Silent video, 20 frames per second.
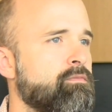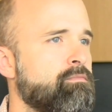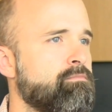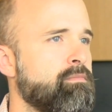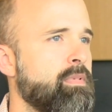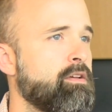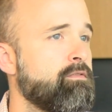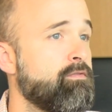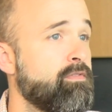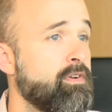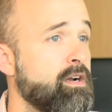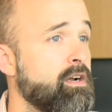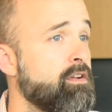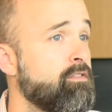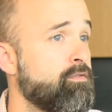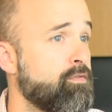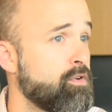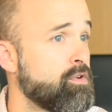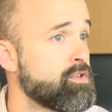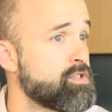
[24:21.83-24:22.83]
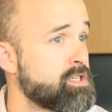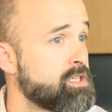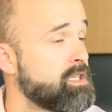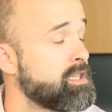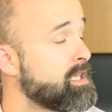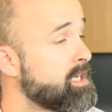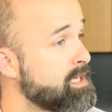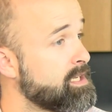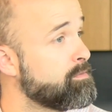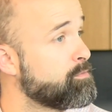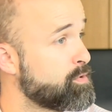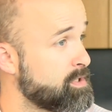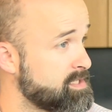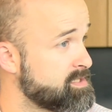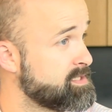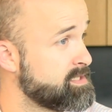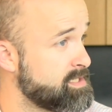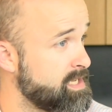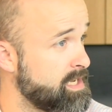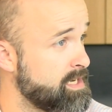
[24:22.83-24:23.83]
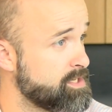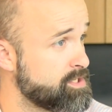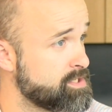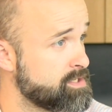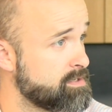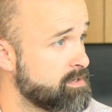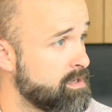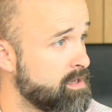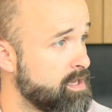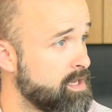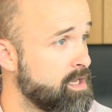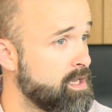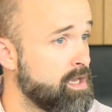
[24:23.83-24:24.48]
my very first client presentation,